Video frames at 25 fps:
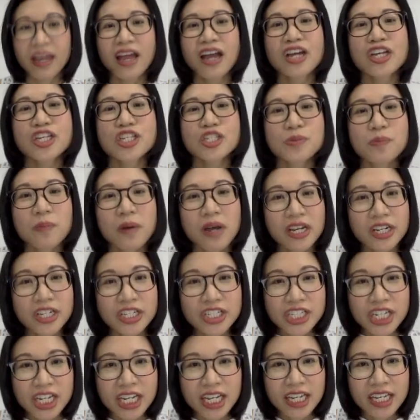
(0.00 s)

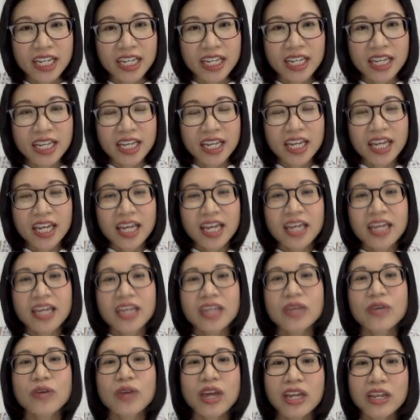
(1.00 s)
Sponging.
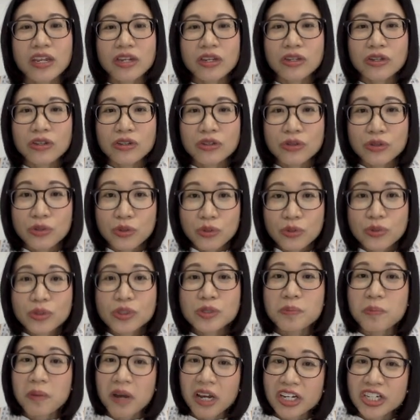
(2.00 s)
You can do
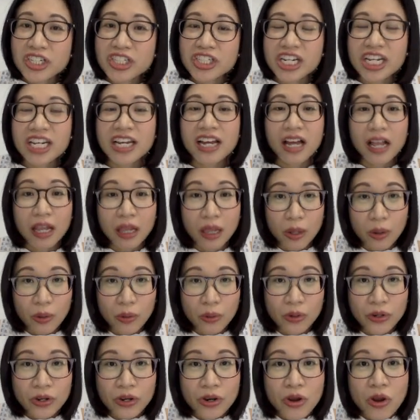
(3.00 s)
sponging
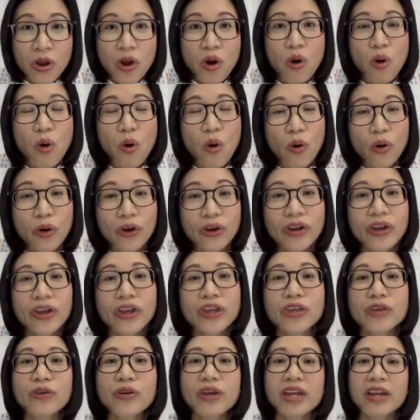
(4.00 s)
alone, or
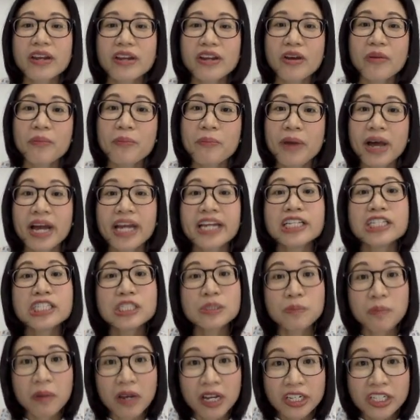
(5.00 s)
you can combine
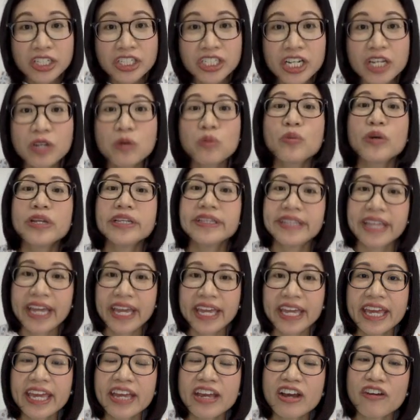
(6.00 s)
sponging with
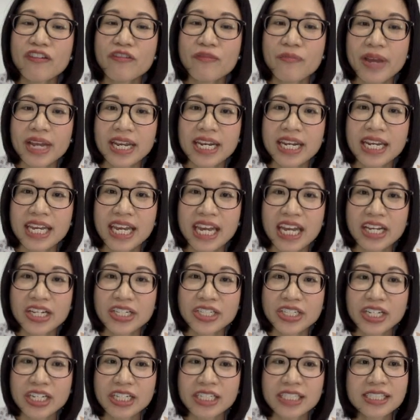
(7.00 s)
taking of
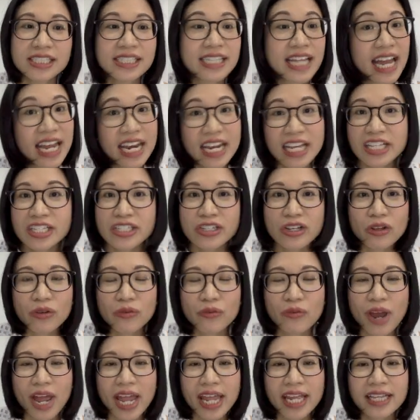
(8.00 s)
medications. That is all
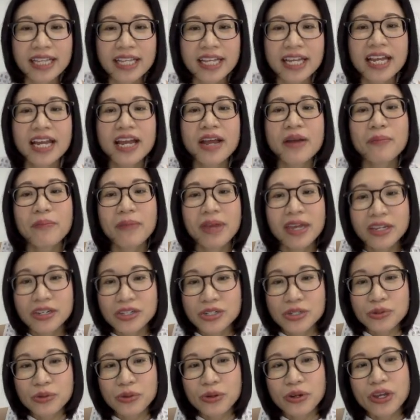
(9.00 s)
right. Make
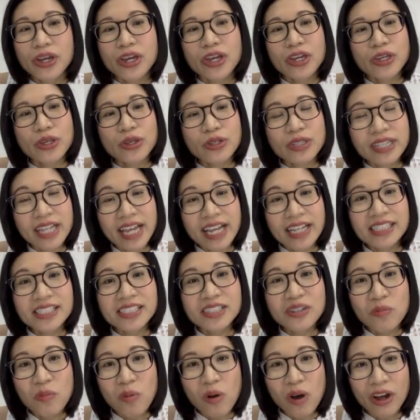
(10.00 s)
sure you test
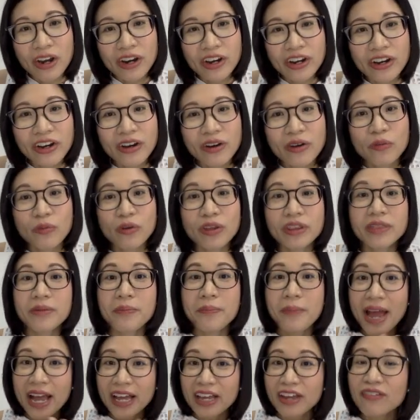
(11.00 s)
the water with the
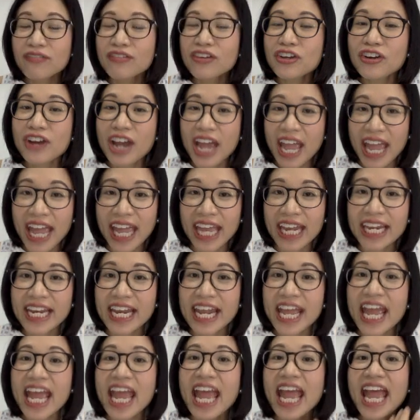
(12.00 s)
back of your hand
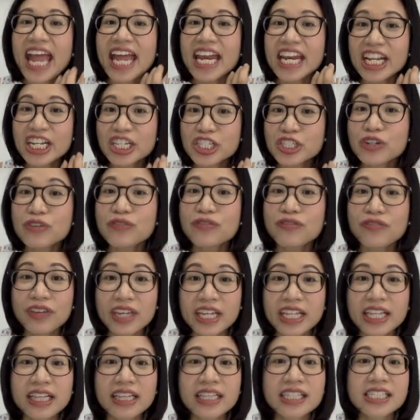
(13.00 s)
and it should
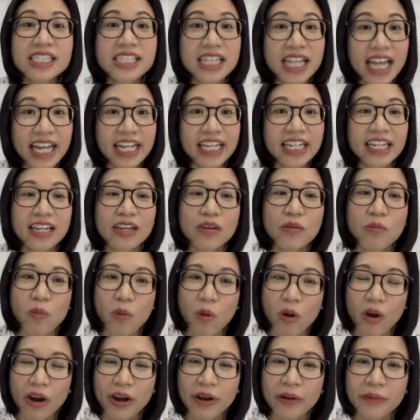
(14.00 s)
feel slightly
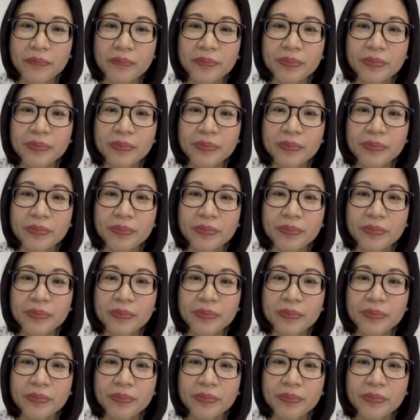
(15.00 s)
warm.